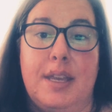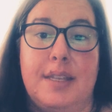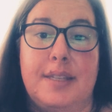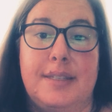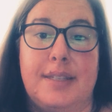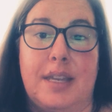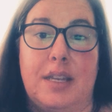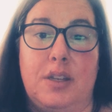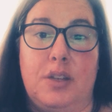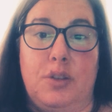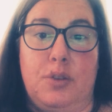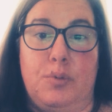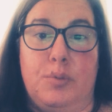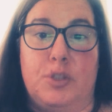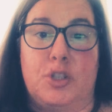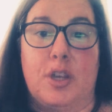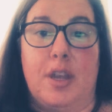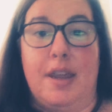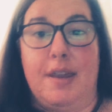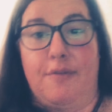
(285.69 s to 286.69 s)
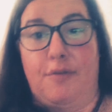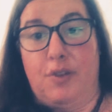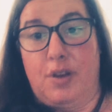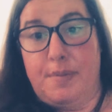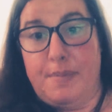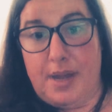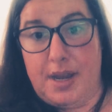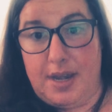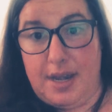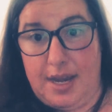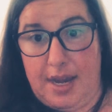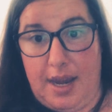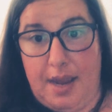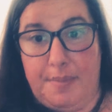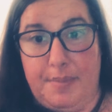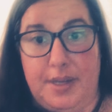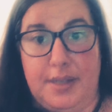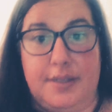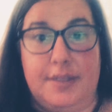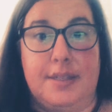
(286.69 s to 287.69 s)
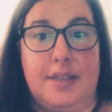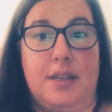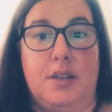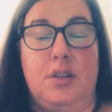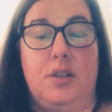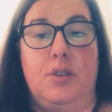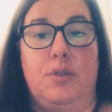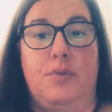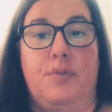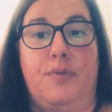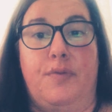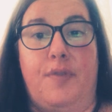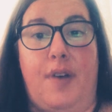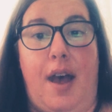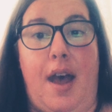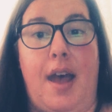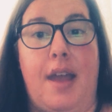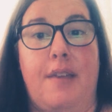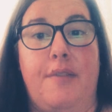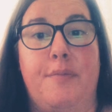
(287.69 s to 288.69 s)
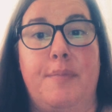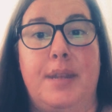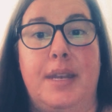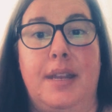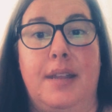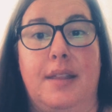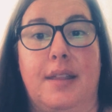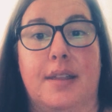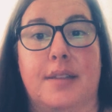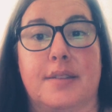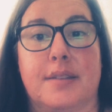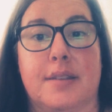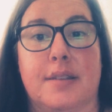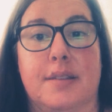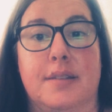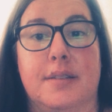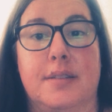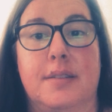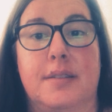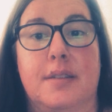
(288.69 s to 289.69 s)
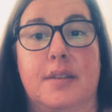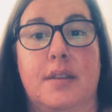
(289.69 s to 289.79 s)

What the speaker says: sent you, which every Monday I'm going to send you 5 mini lessons,